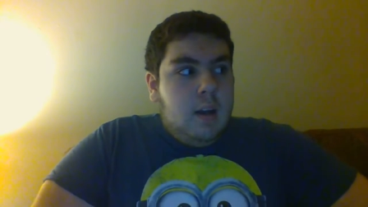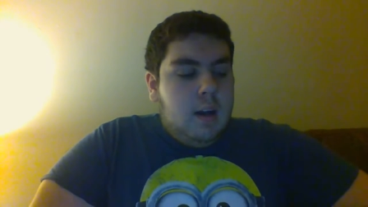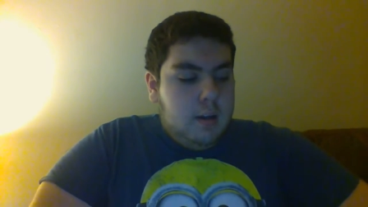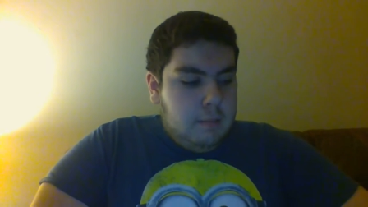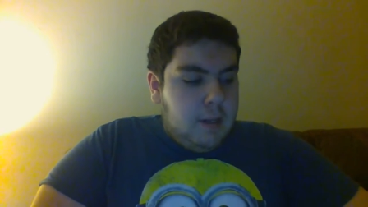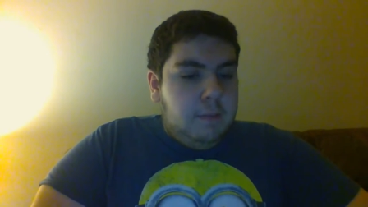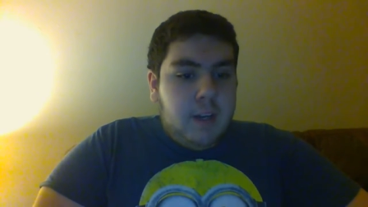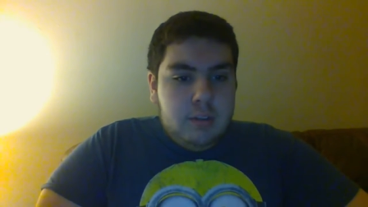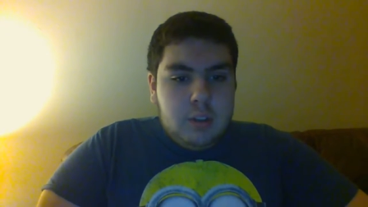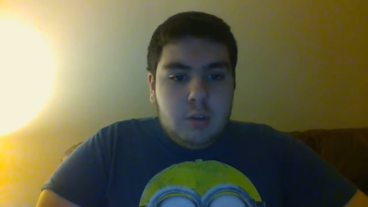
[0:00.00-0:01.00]
my
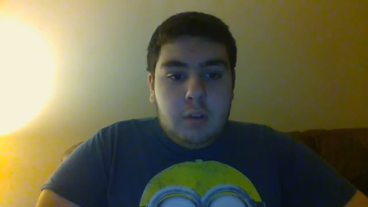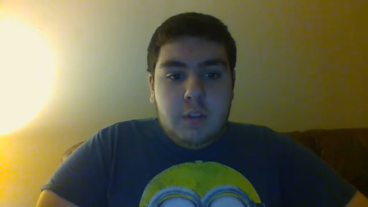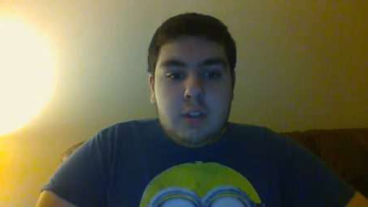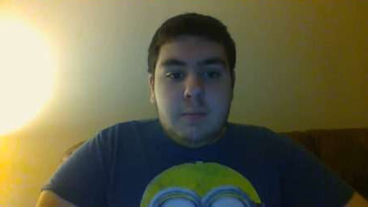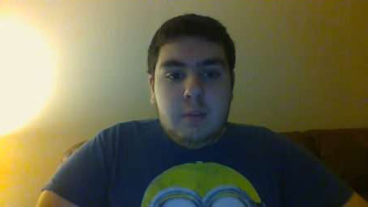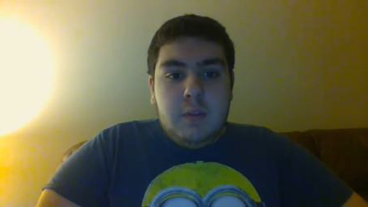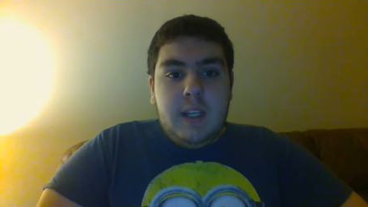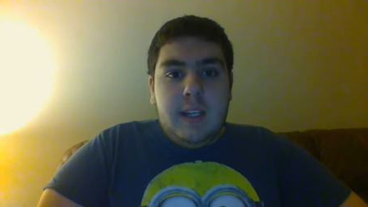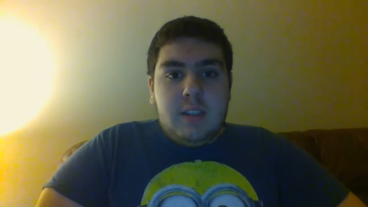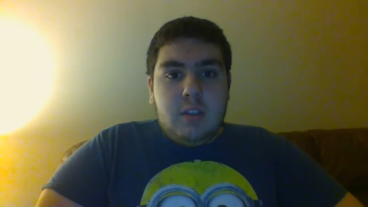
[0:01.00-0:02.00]
final score for this movie,
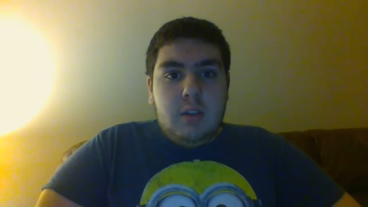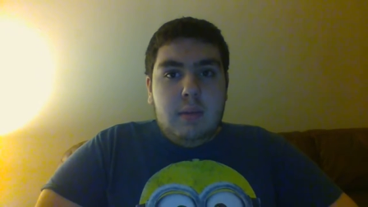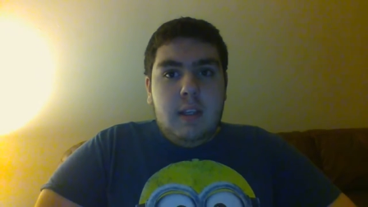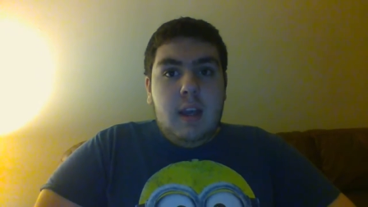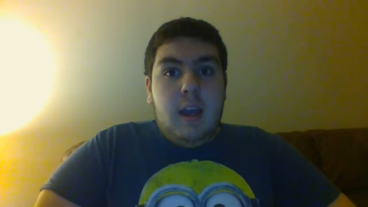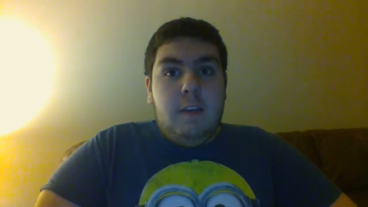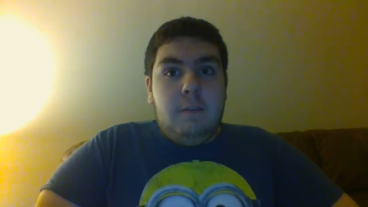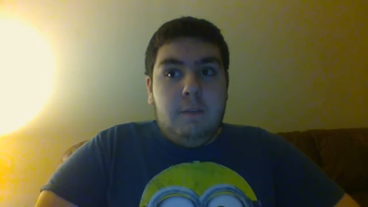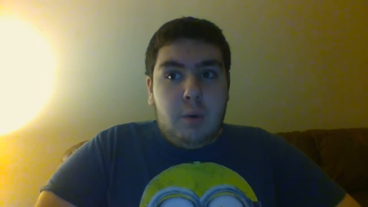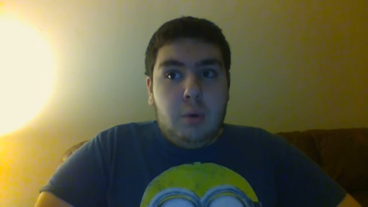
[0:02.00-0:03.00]
it's going to be a
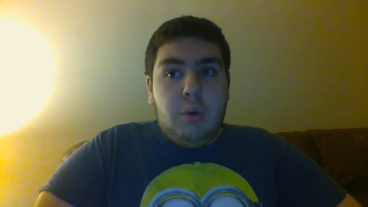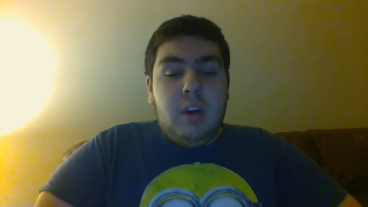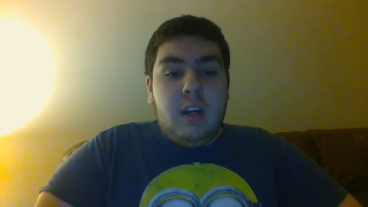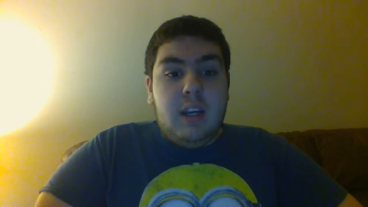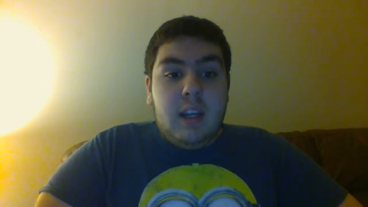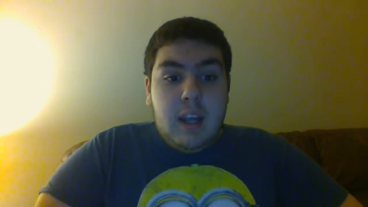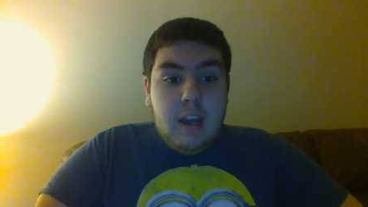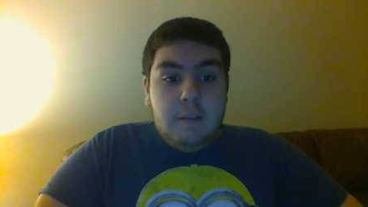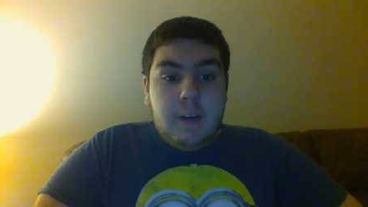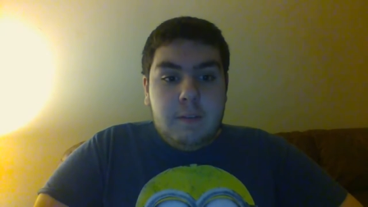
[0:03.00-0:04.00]

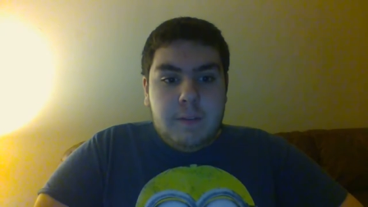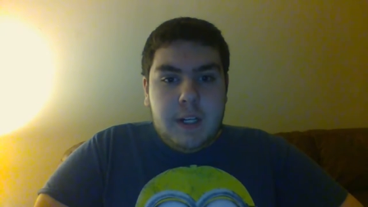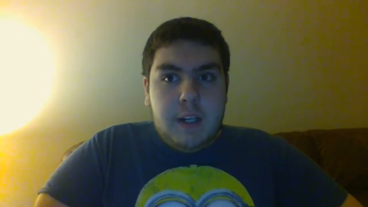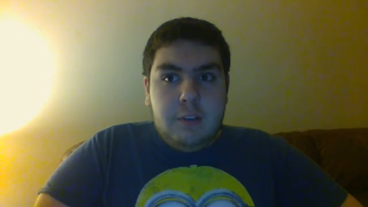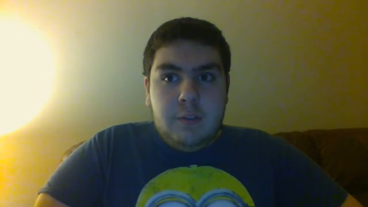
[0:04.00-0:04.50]
4.5 out of 5.